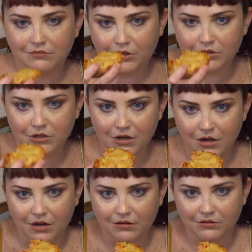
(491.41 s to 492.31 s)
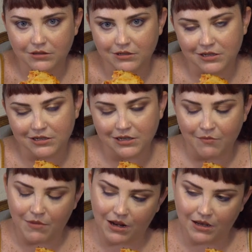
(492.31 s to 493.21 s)
personally, since I
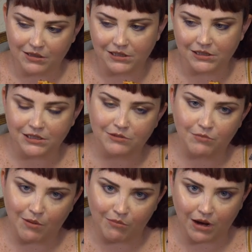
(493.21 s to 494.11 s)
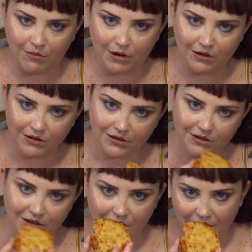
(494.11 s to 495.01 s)
made it, since it's my baby,
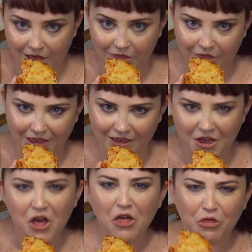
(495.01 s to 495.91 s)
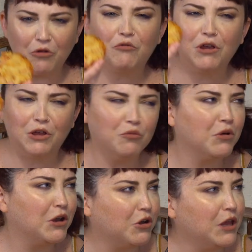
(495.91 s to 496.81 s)
I think the real
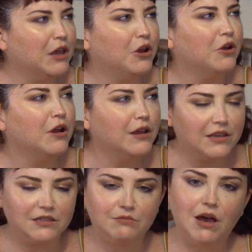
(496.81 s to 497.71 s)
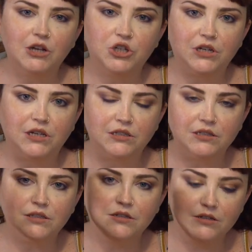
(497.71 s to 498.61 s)
winner here is my cheese.